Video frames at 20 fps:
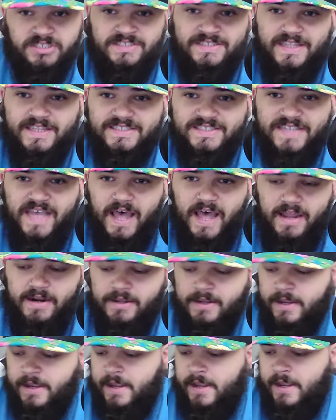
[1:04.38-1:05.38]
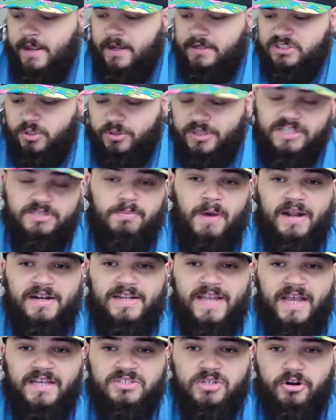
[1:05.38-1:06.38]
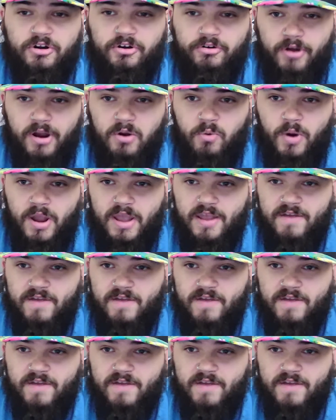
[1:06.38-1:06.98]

to the side. So these podcasts are a great way